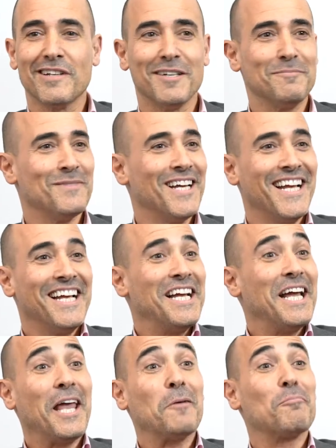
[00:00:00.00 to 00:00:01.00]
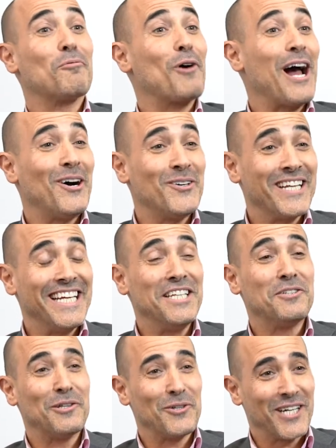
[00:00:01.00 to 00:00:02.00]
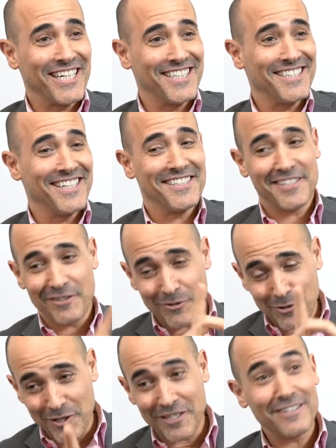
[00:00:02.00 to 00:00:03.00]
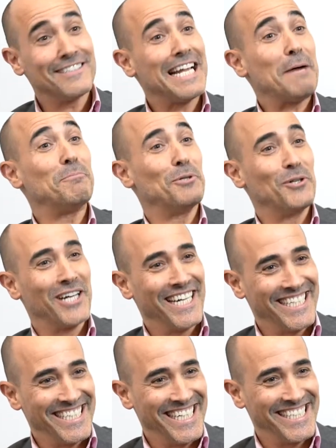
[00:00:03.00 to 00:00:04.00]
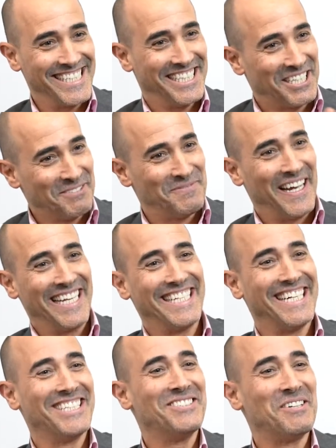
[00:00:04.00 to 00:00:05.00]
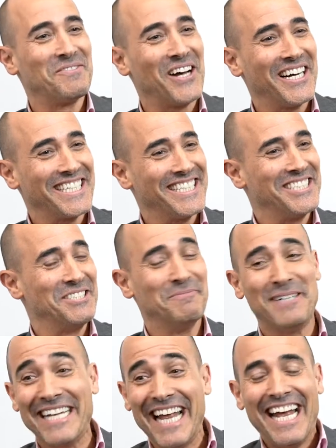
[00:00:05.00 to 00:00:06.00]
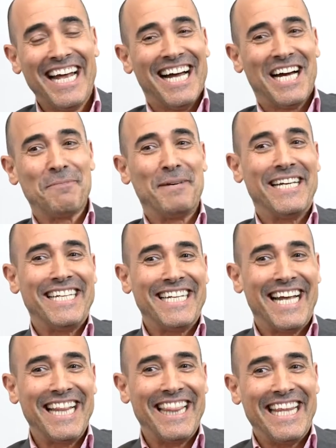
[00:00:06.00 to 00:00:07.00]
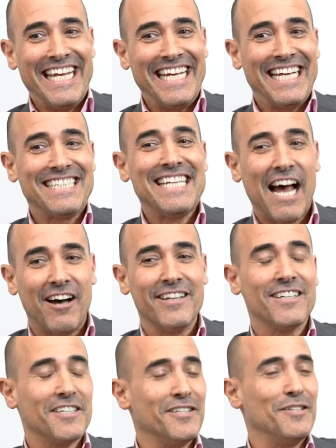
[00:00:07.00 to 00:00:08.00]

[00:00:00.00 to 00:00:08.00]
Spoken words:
I'm a proud Italo-Canadese or Napolo-Canadese, depending on who I'm talking to. But I mean, the Italian